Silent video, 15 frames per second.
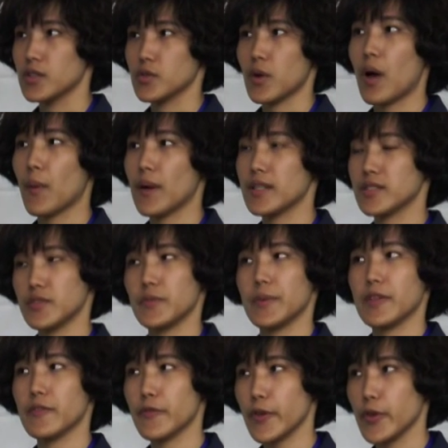Do I want it to
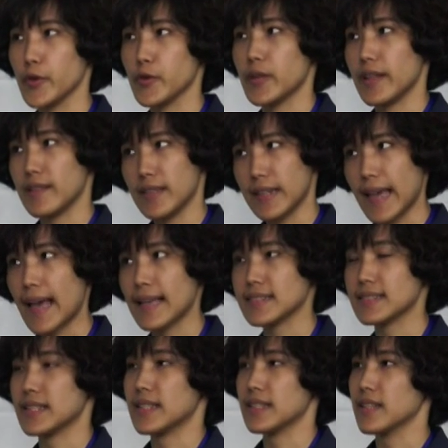be viewed in the
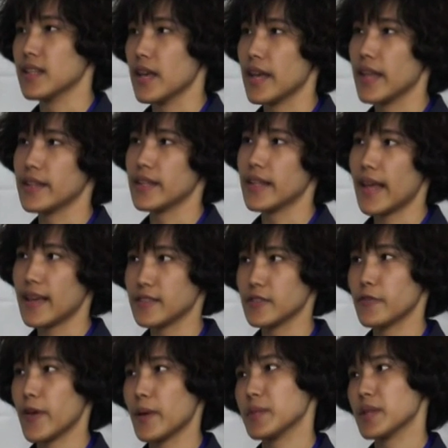casket? And then as
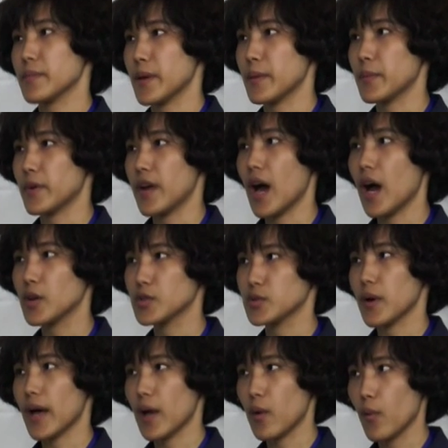a family member, how
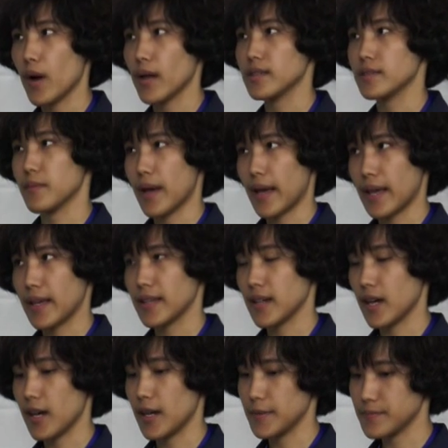do I want
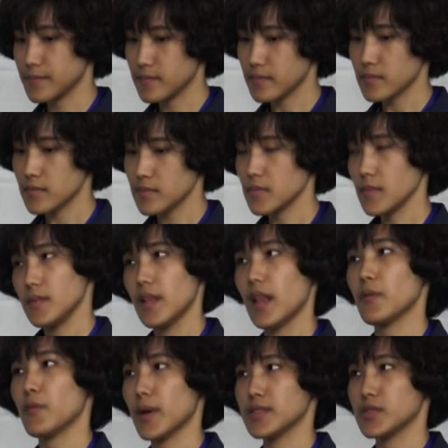my
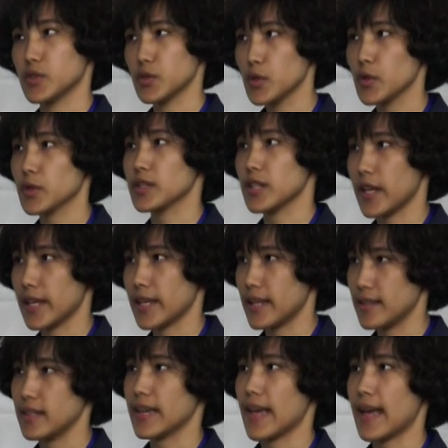loved ones to look like
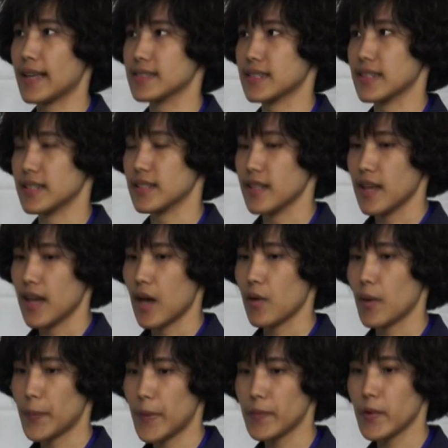in the casket? I
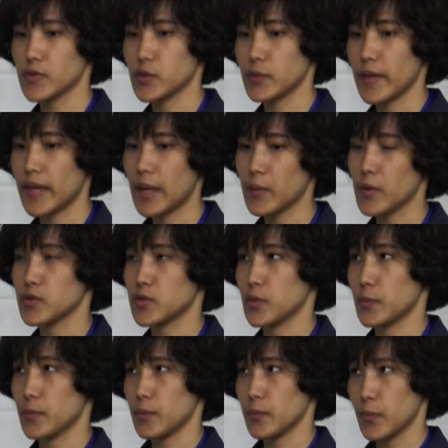want people to be able
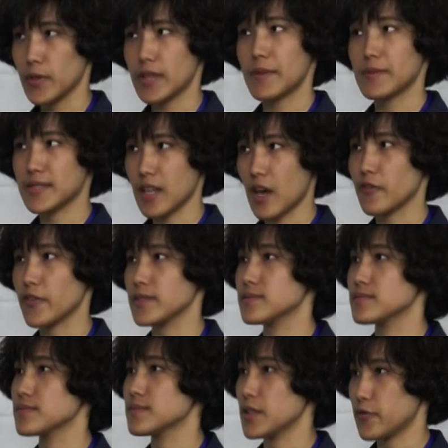to put themselves
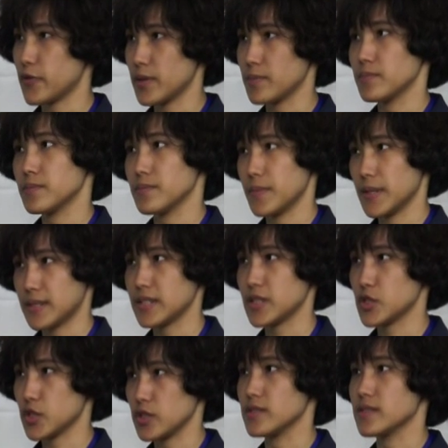in different
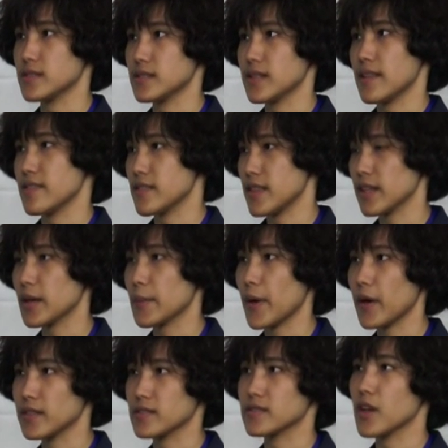positions and think
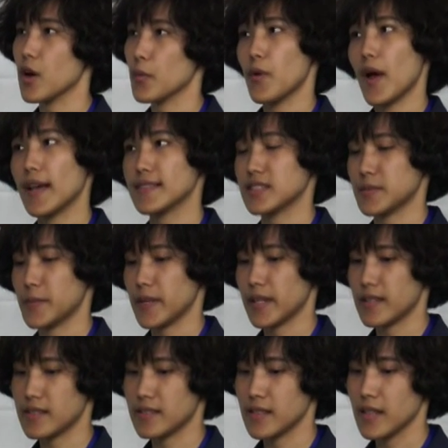about this whole process,
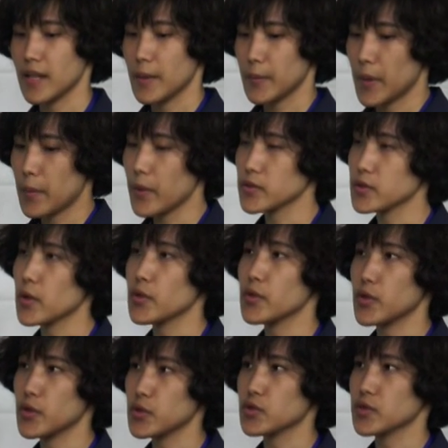because people don't
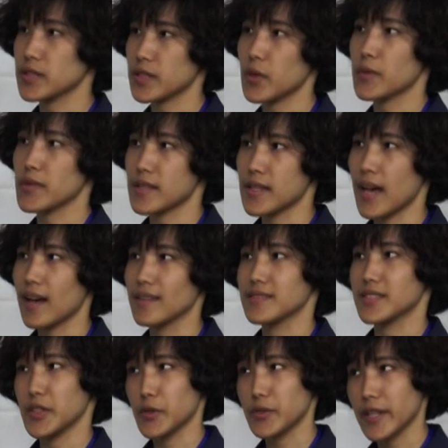usually deal with that
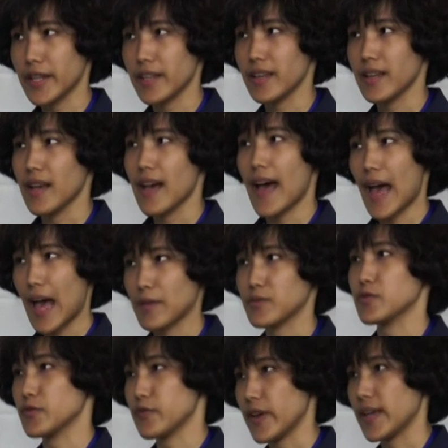until they have
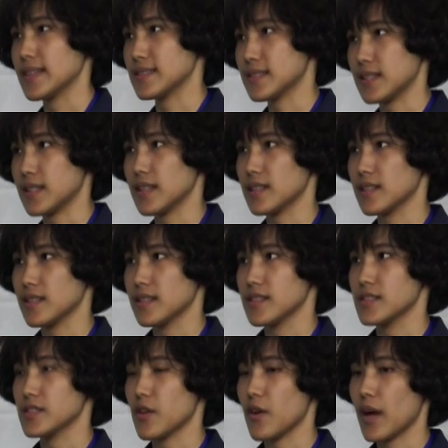to face it.
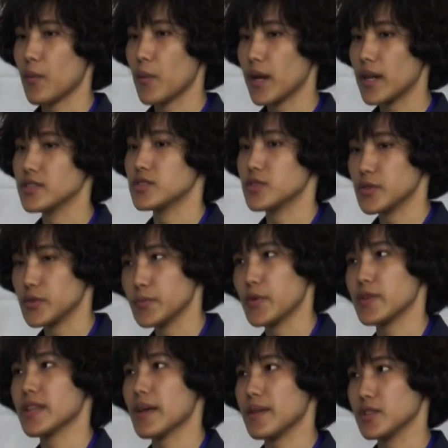So I wanted to
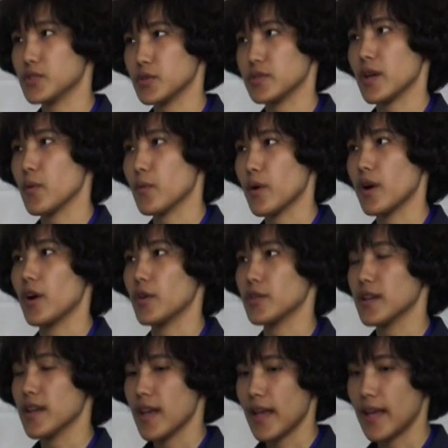bring that into that world.
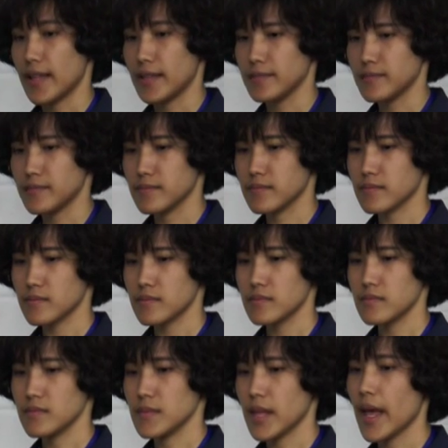And
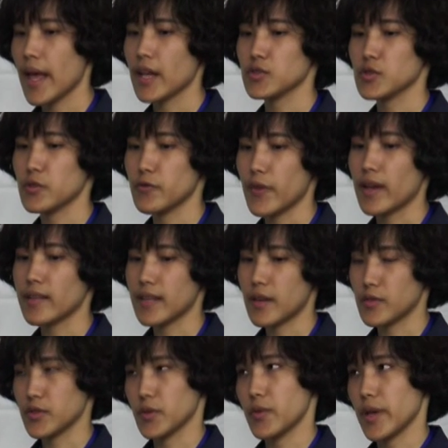I actually found that
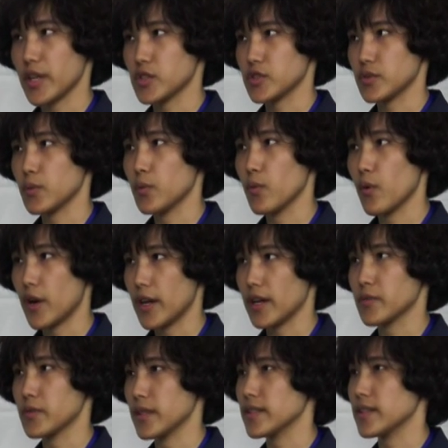restoration
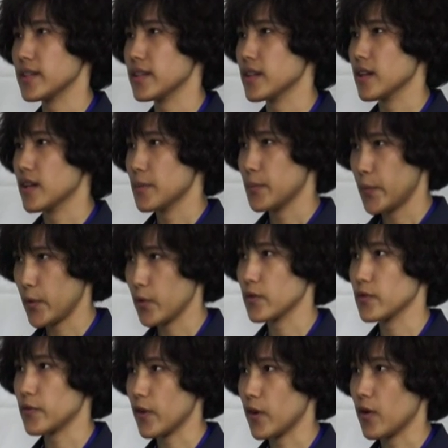work really
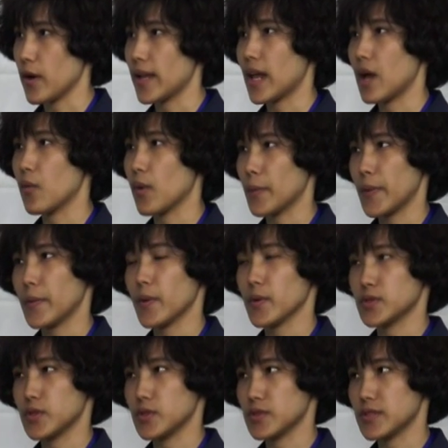beautiful, and I want
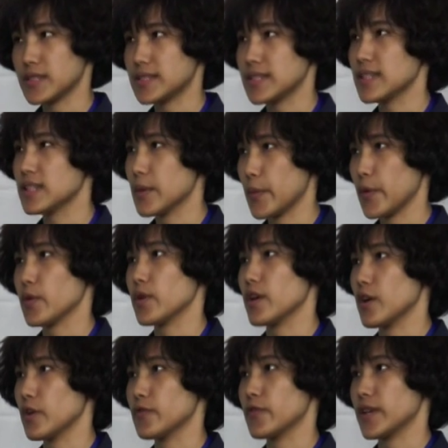people to see the
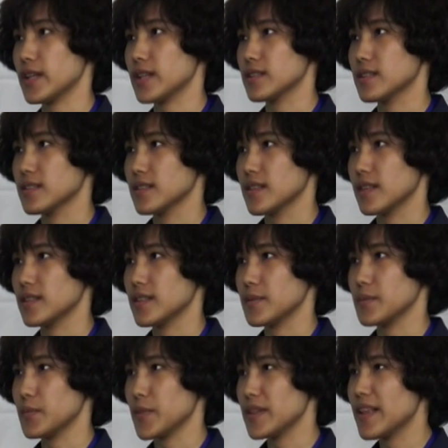beauty of it and
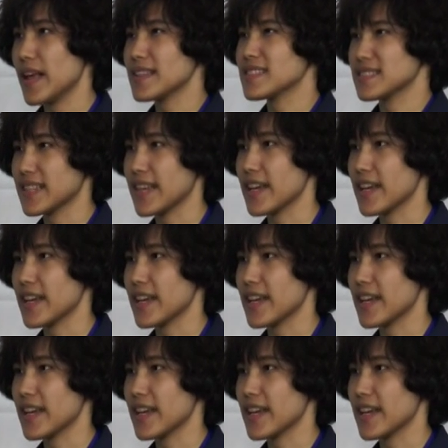then be less scared.